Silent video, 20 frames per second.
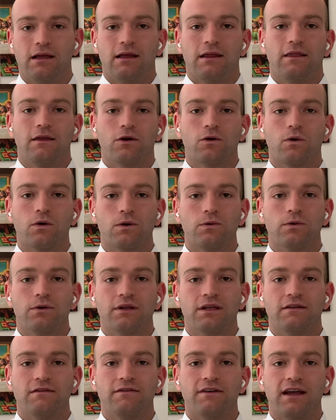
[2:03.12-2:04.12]
the court
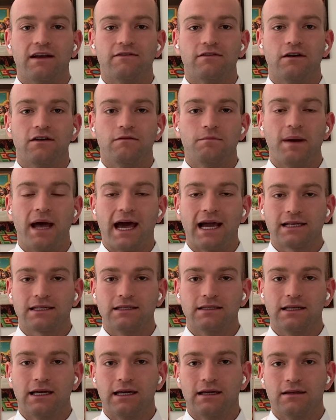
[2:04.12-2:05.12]
ruled in favor of
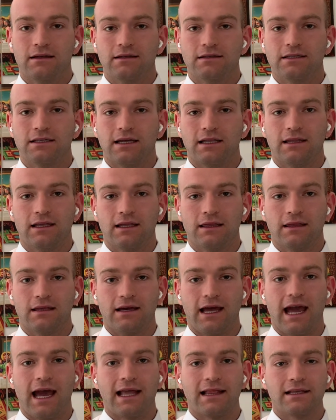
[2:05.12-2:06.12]
Baxendale and said that the
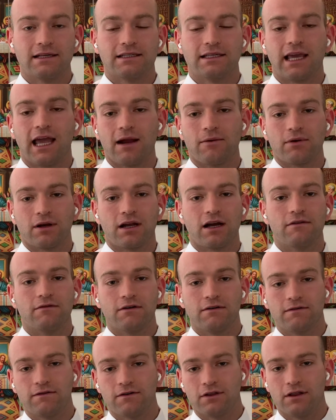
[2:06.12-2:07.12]
Hadleys can't
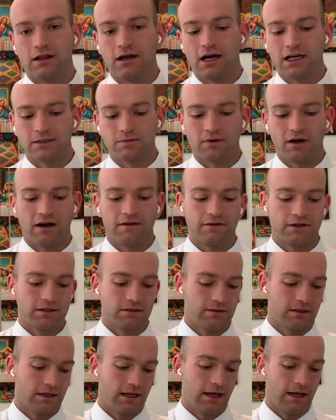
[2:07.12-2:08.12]
recover for the lost
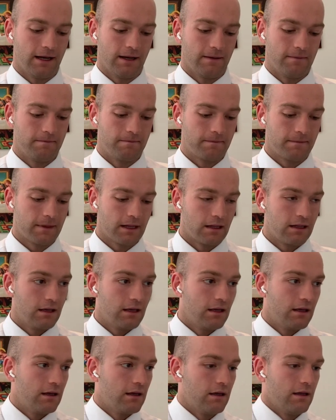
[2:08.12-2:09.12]
profits.
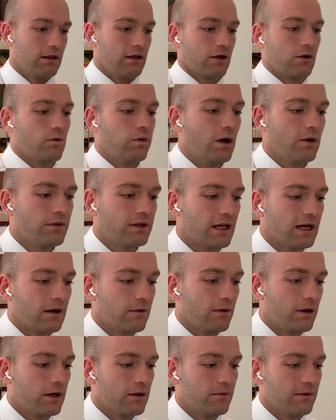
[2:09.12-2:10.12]
The quote that I
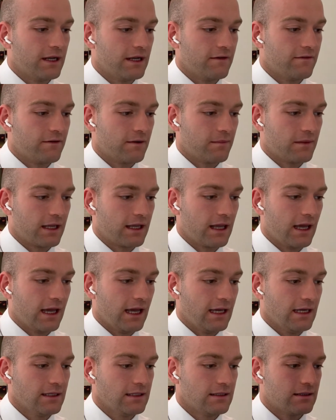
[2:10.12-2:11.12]
want to read from the
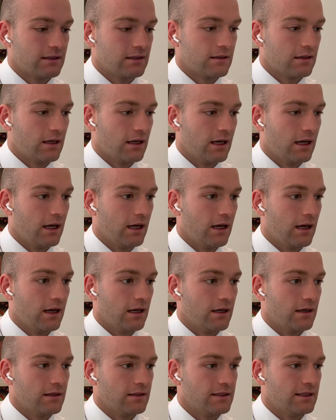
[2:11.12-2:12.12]
case
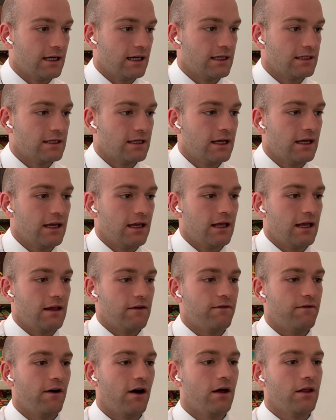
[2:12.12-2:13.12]
says, "It
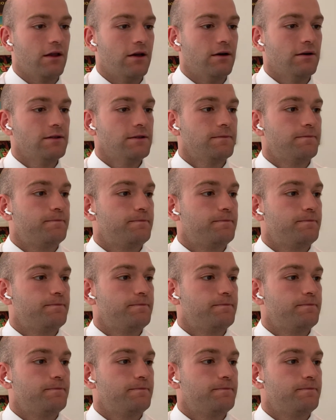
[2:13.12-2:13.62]
follows,